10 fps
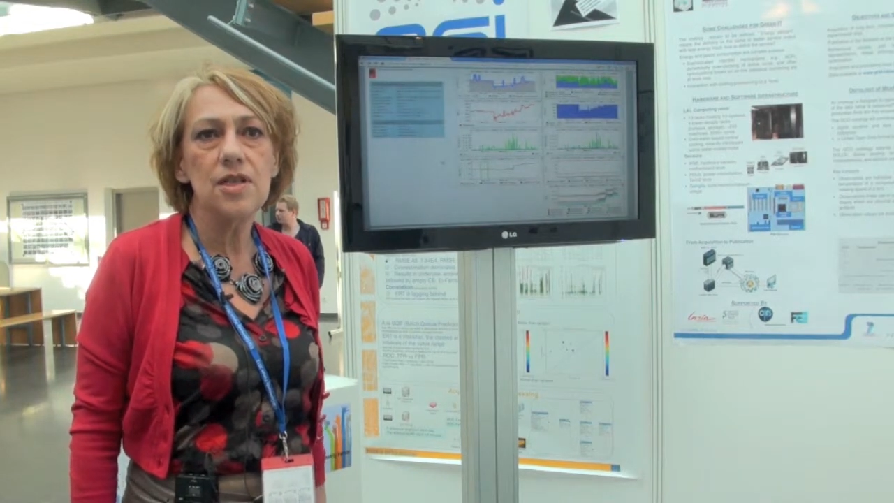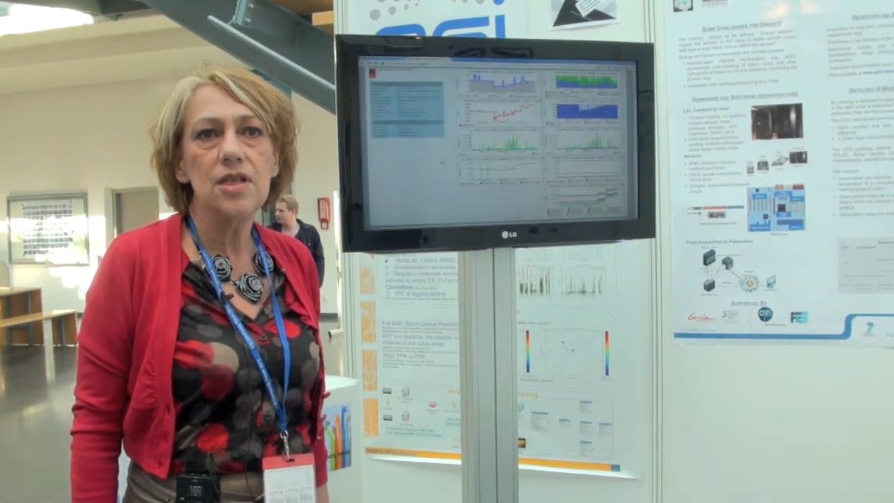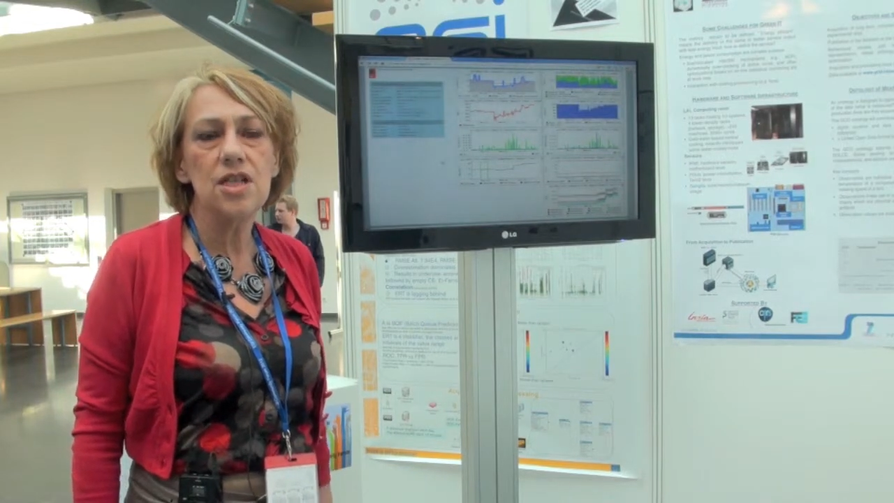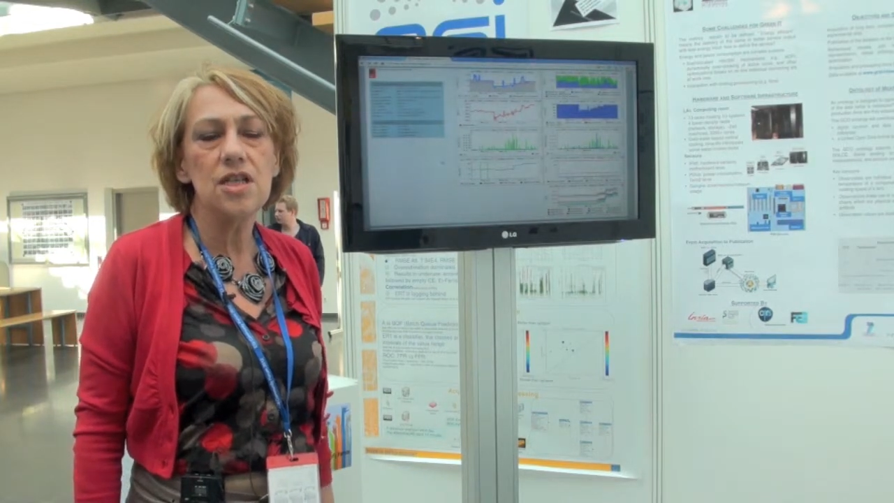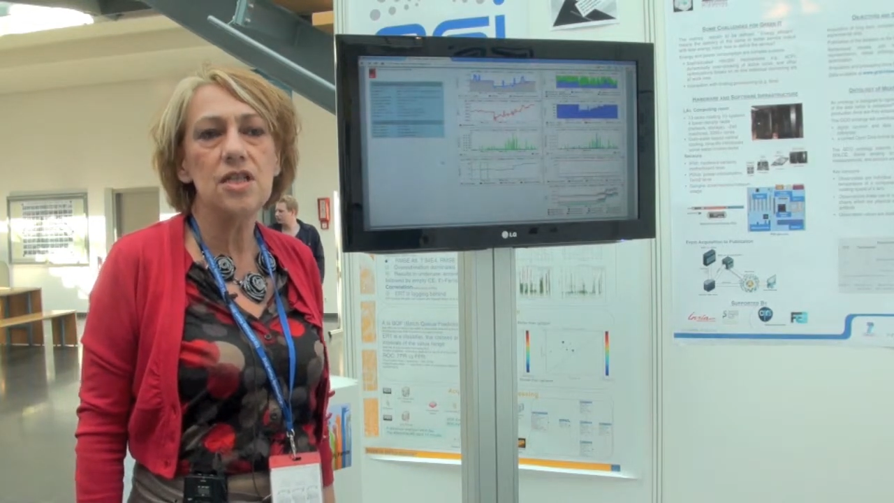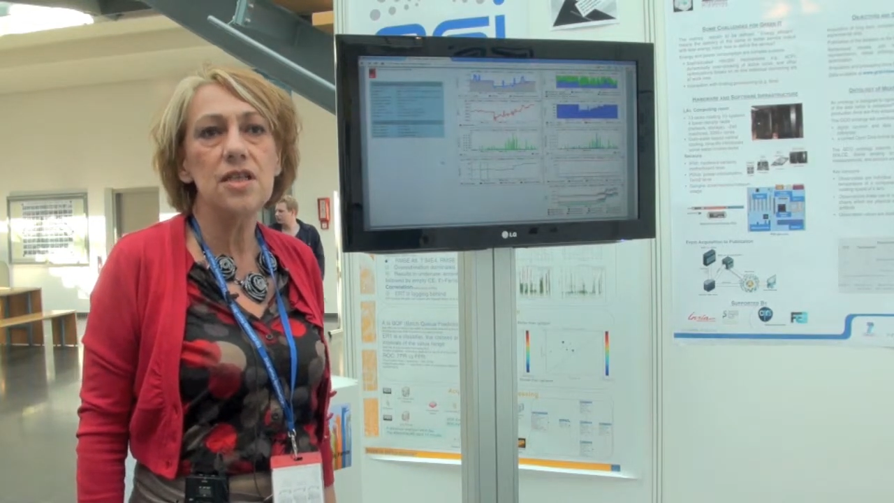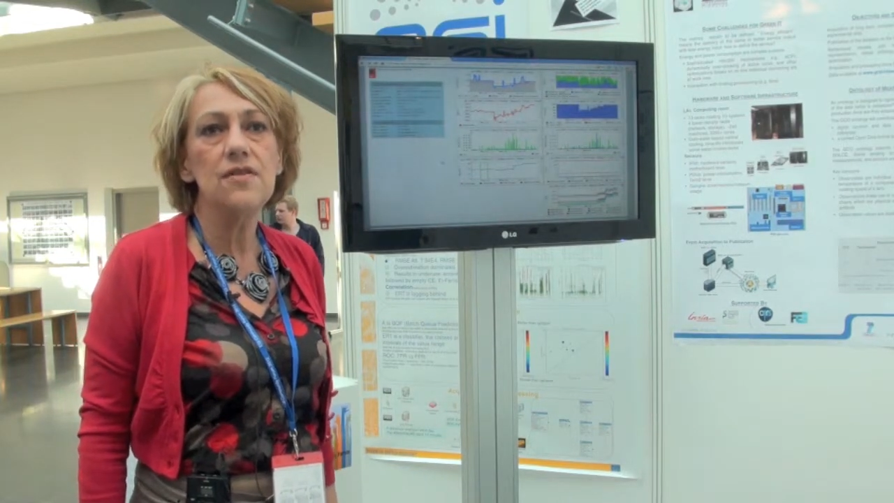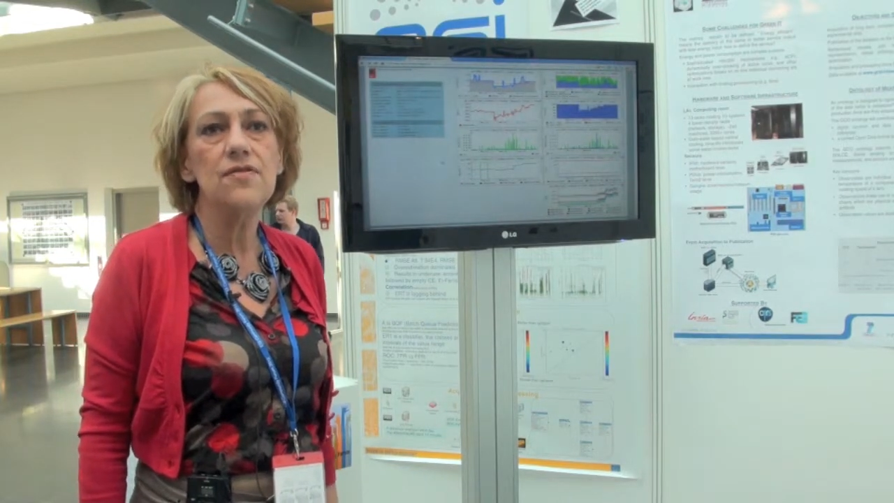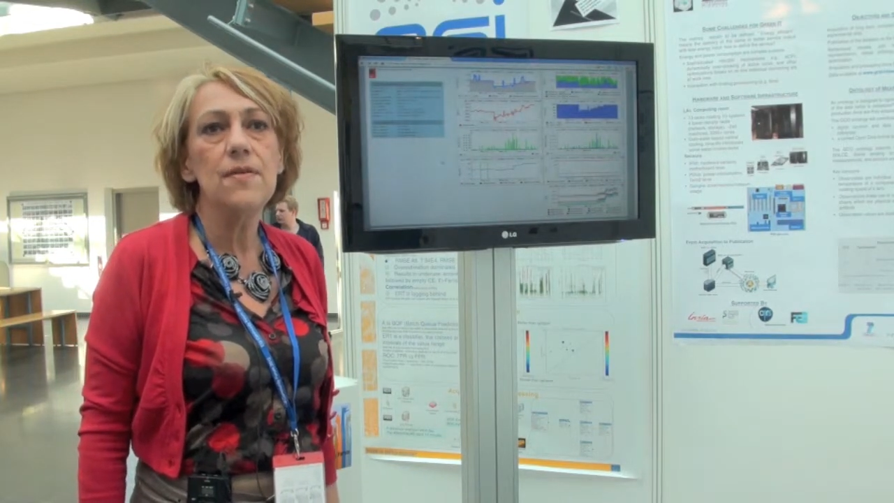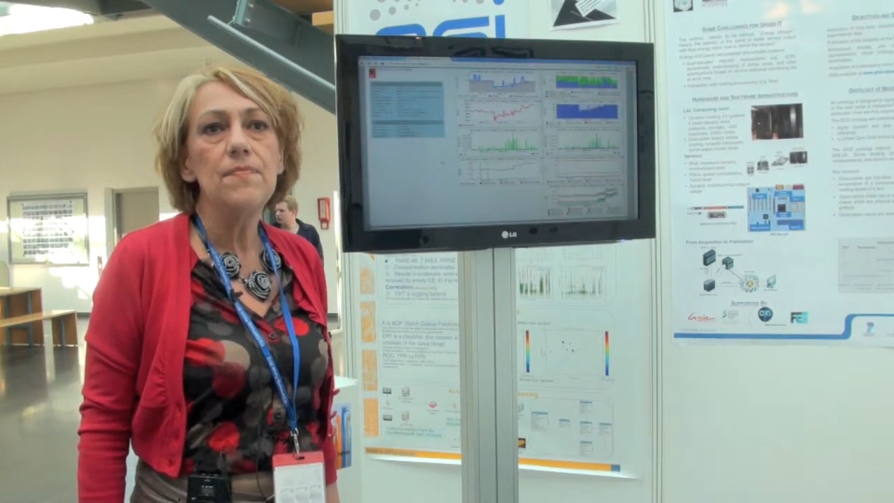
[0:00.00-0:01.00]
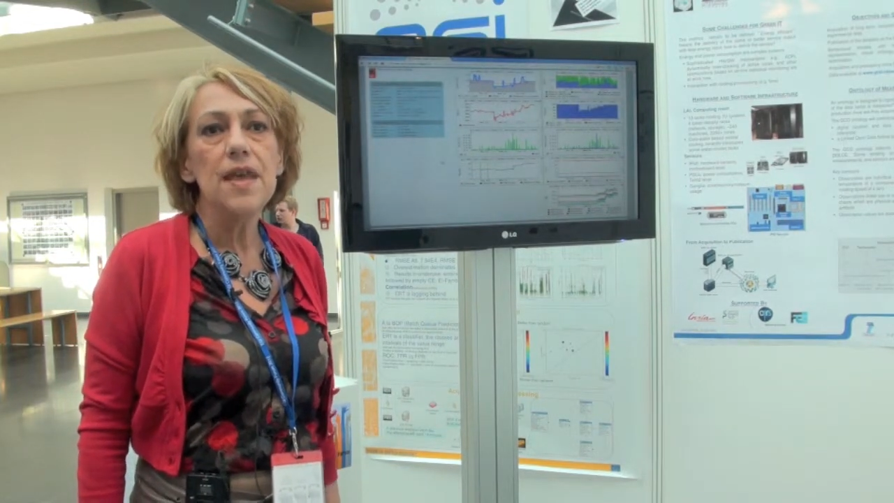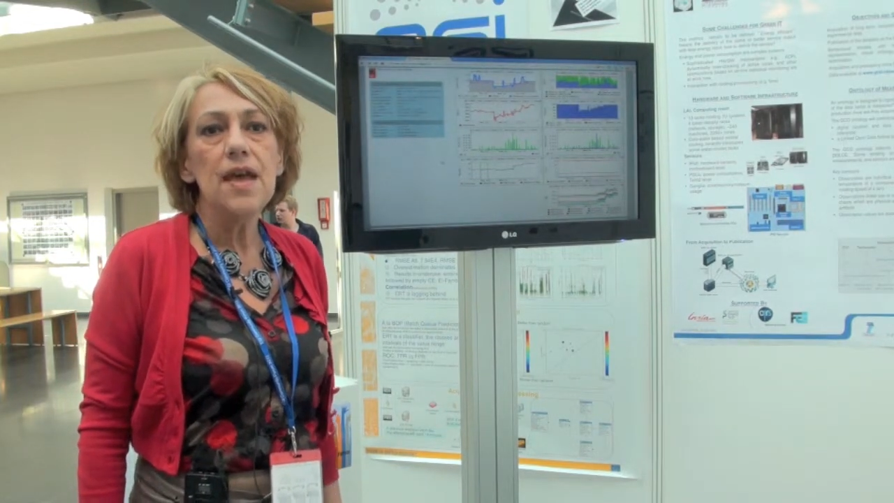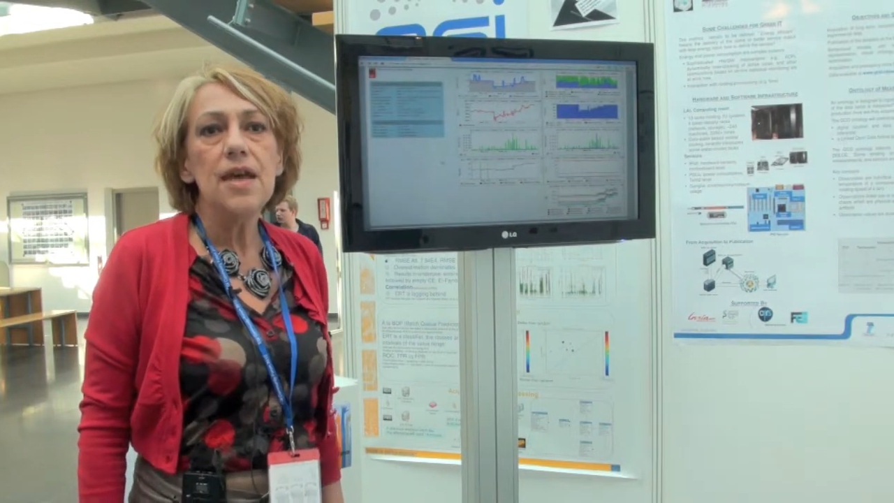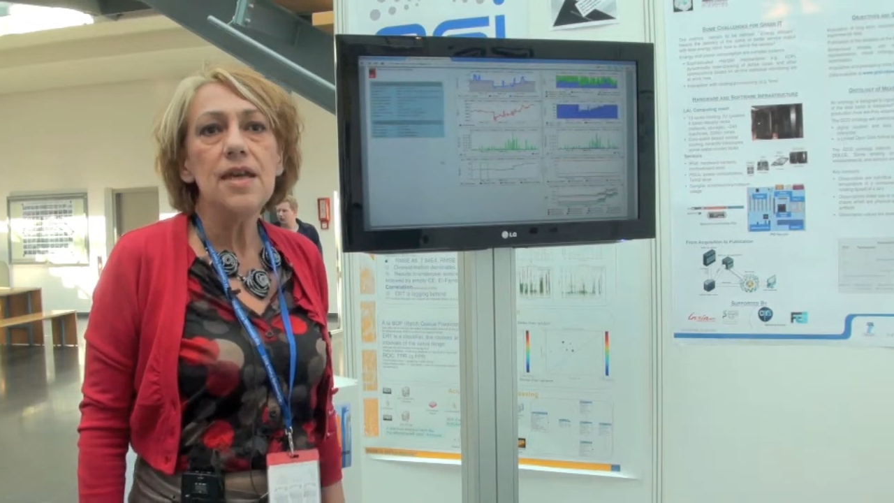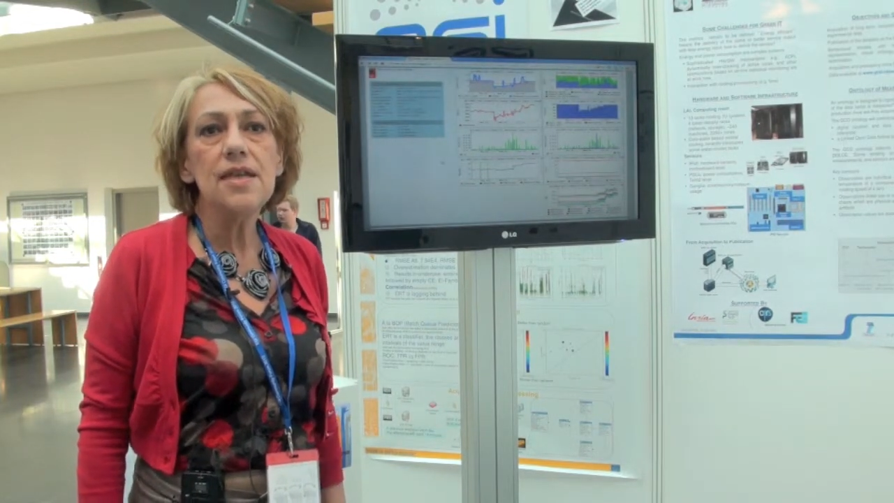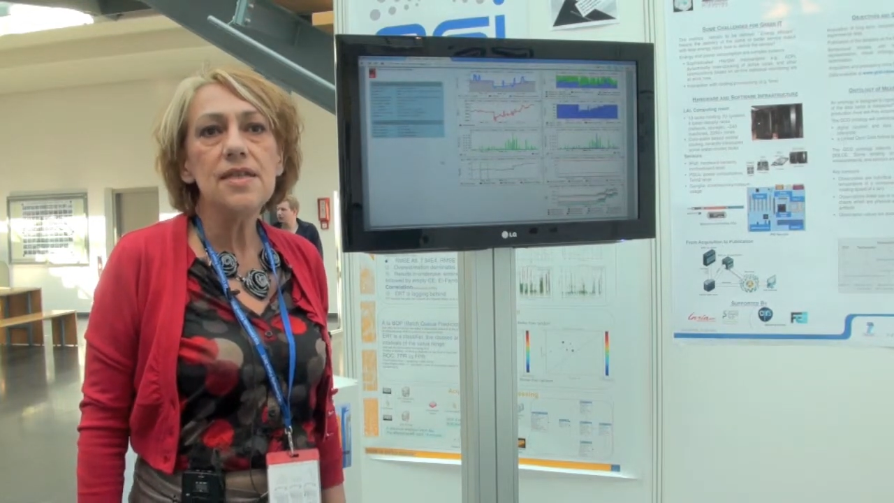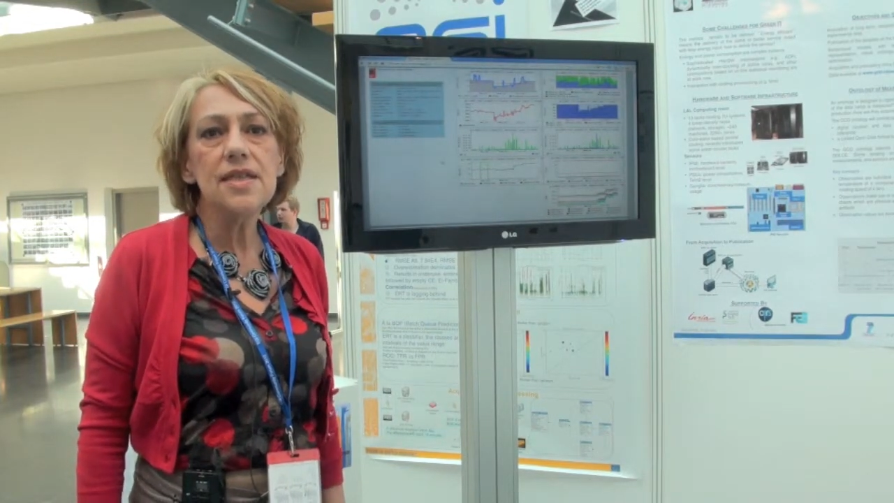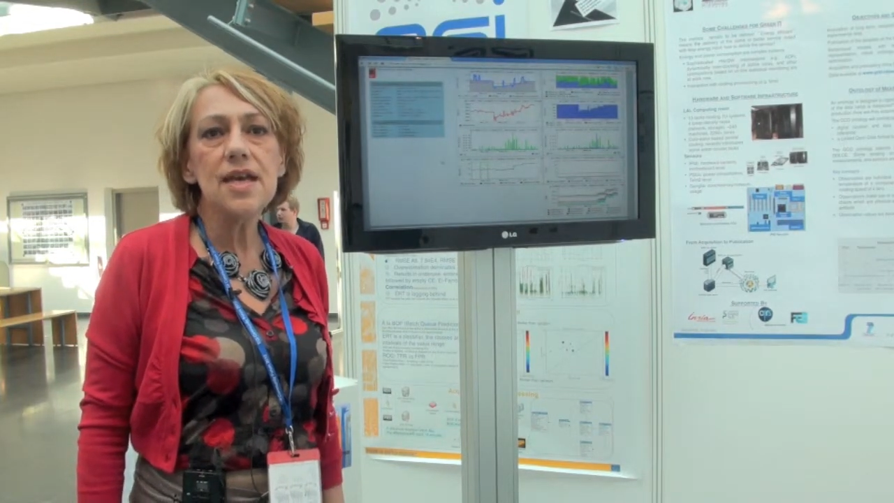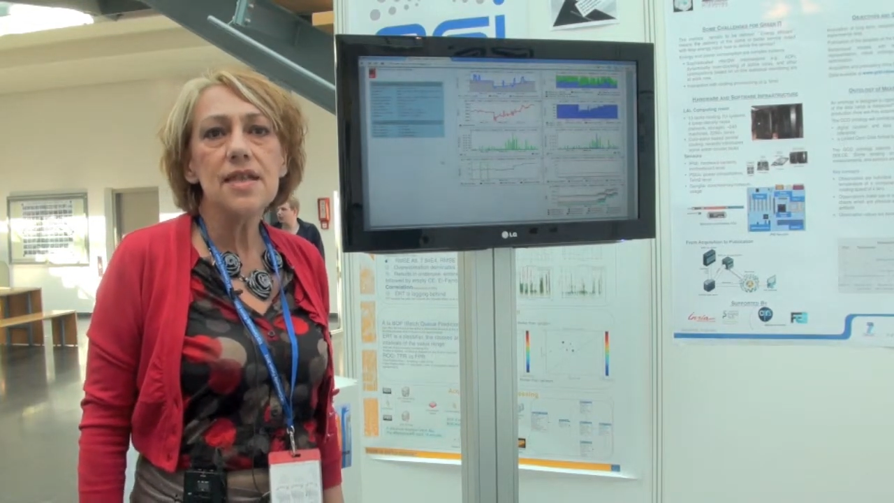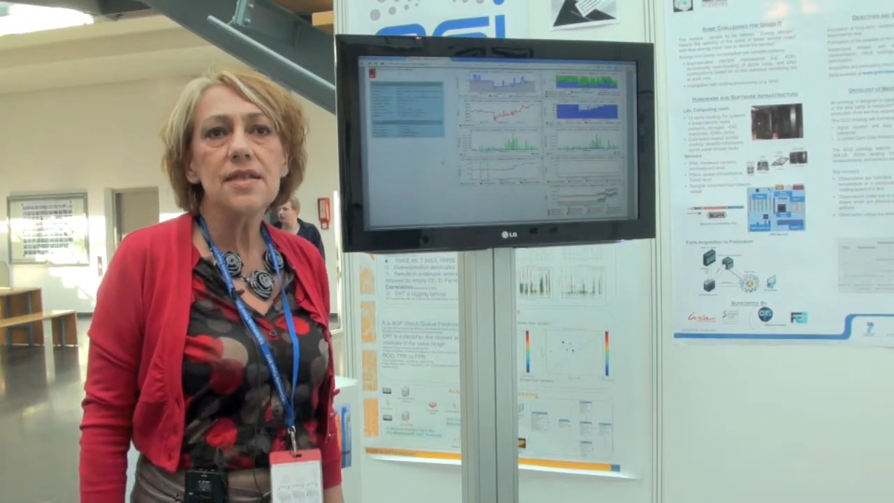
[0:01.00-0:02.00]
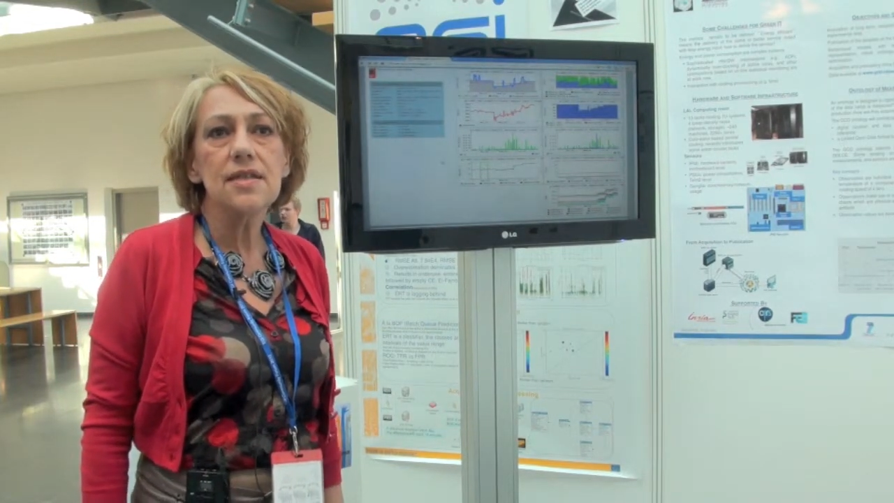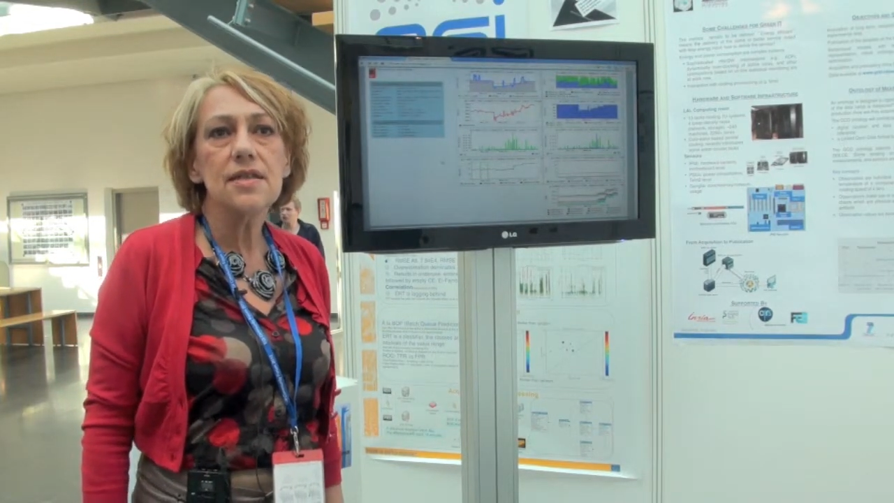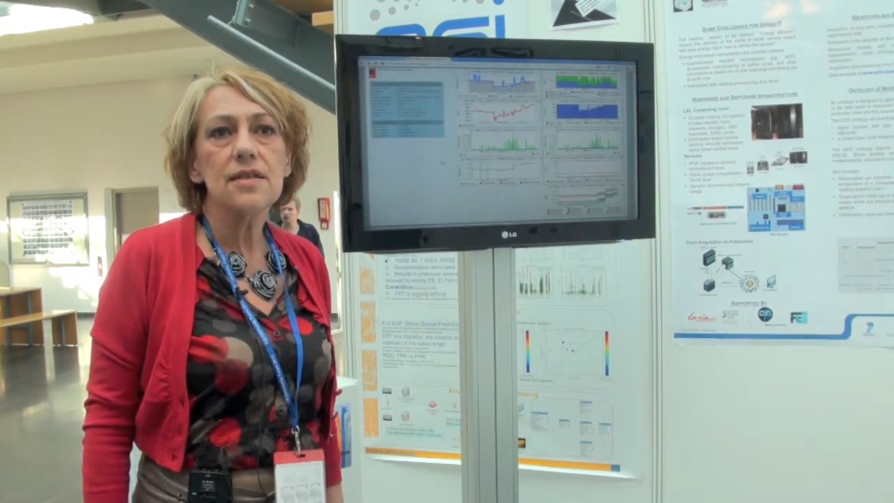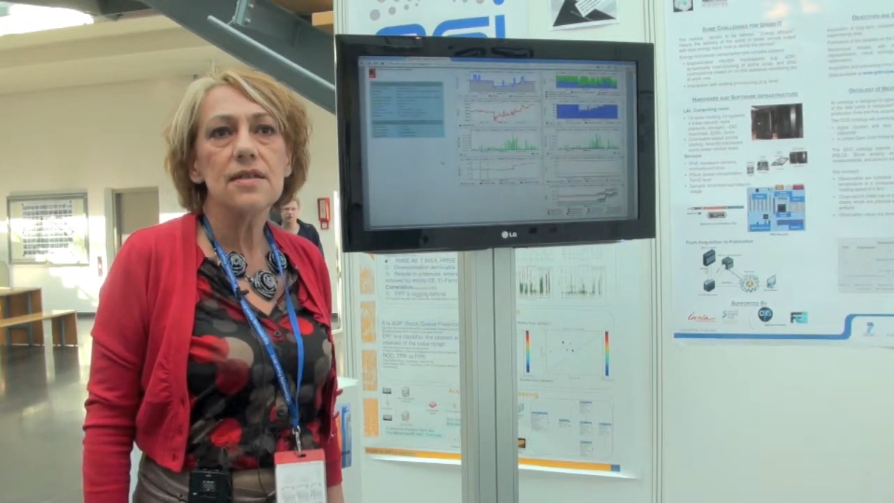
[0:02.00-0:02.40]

initiative is that